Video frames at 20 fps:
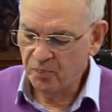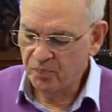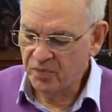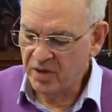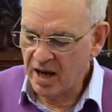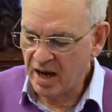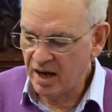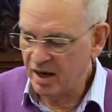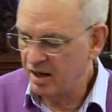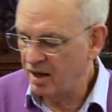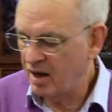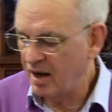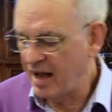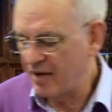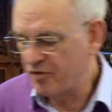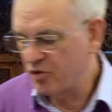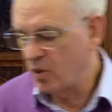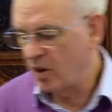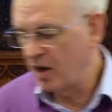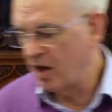Gail and I
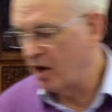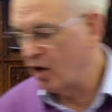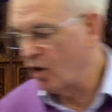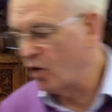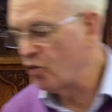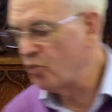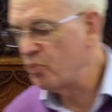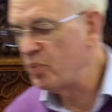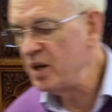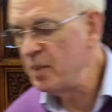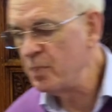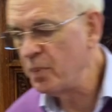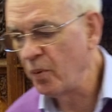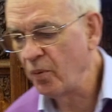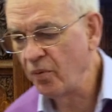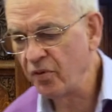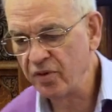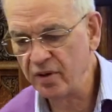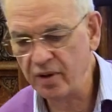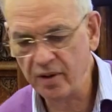have quite a lot of
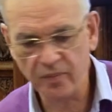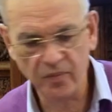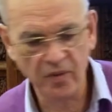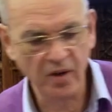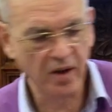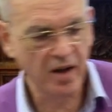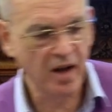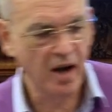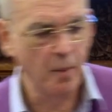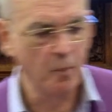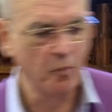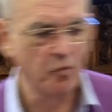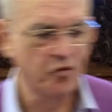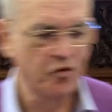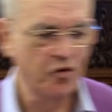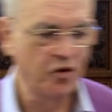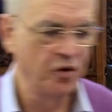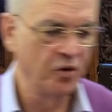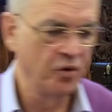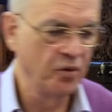people that come
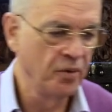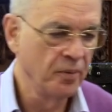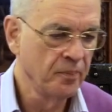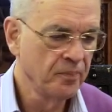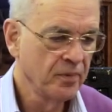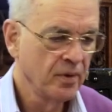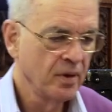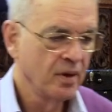through